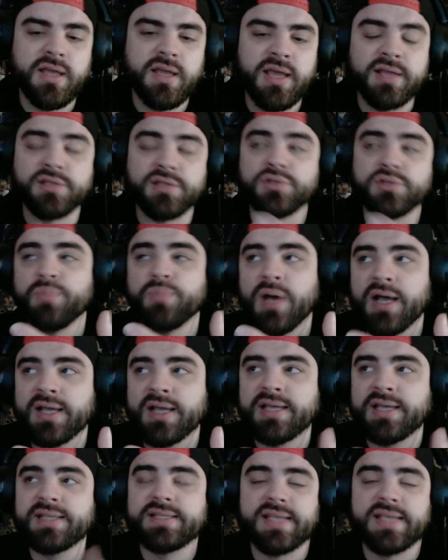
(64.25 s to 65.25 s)
and
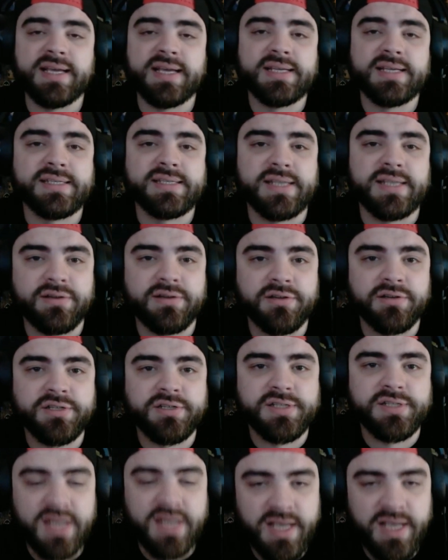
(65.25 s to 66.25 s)
Tsubaki take center
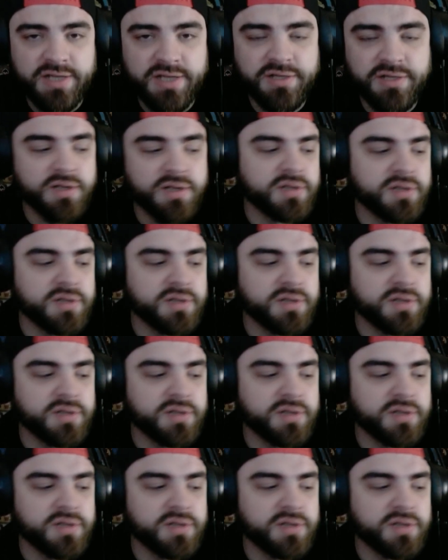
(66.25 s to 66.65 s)
stage.